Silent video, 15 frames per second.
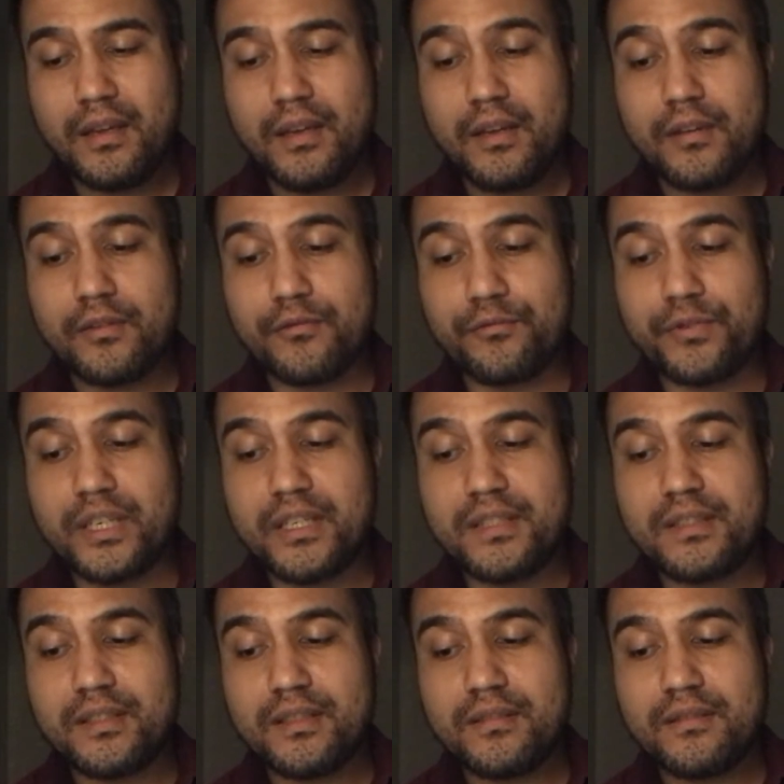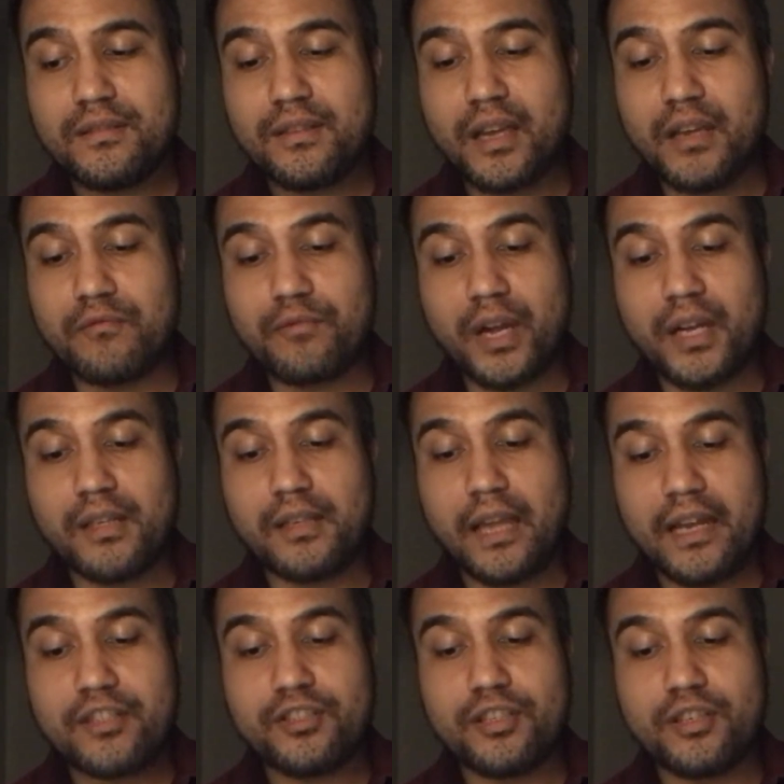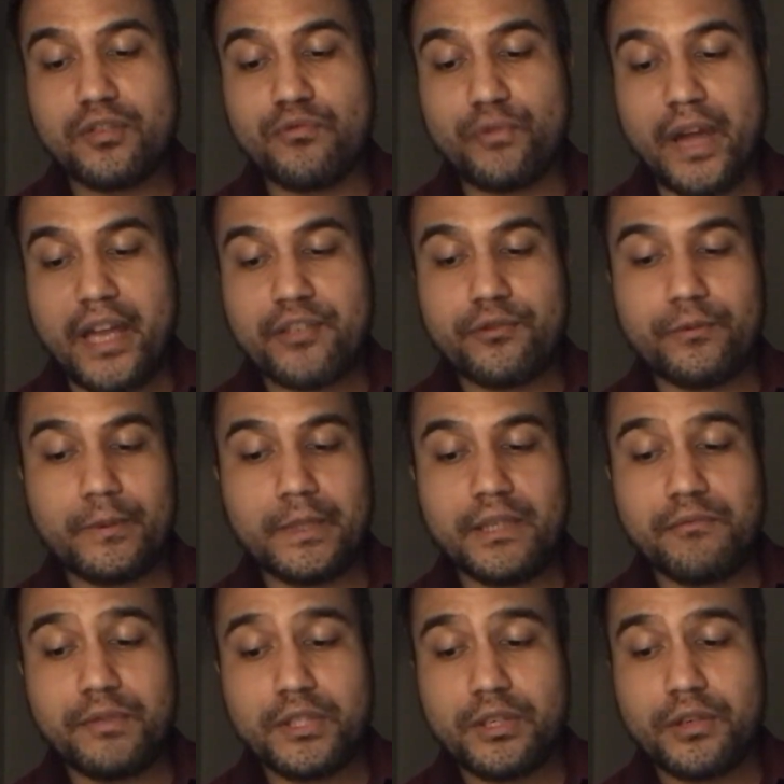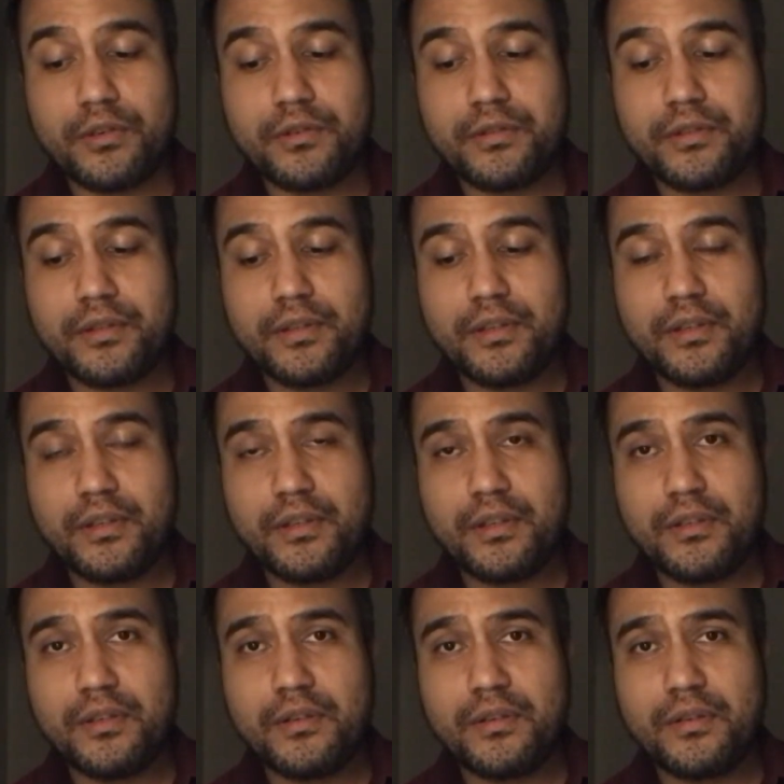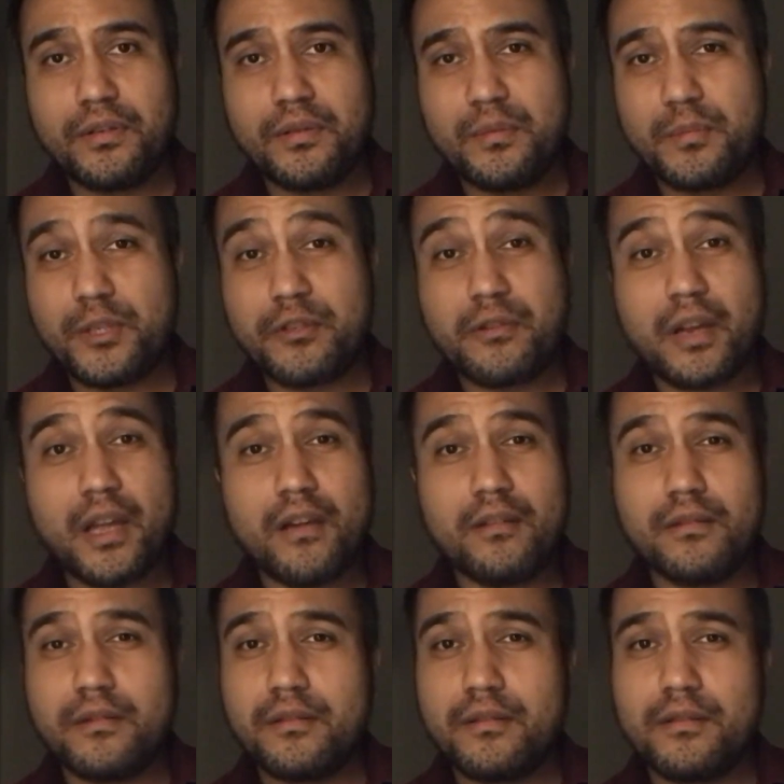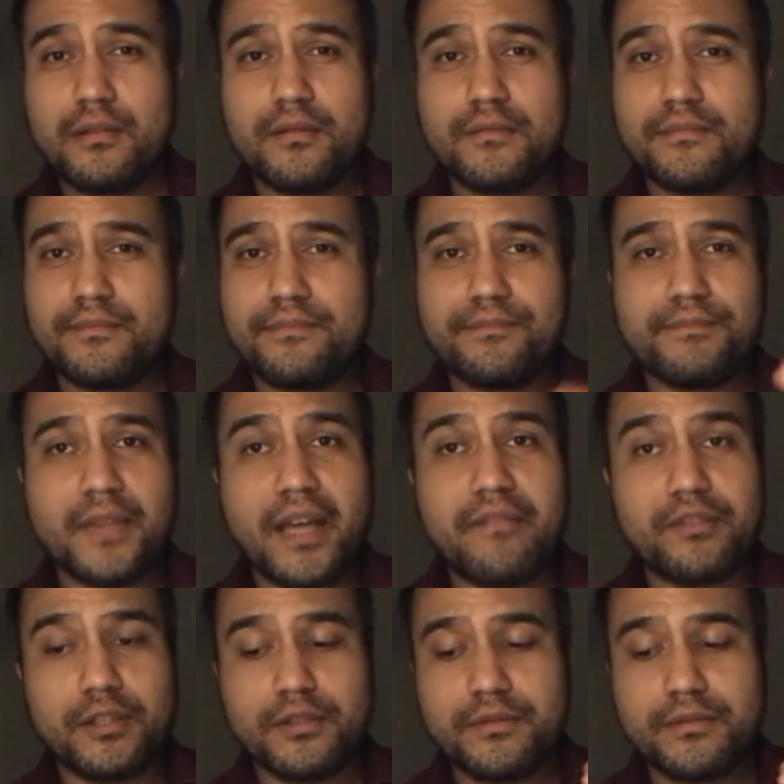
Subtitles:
Her reason and recollection gradually returned, but her health never.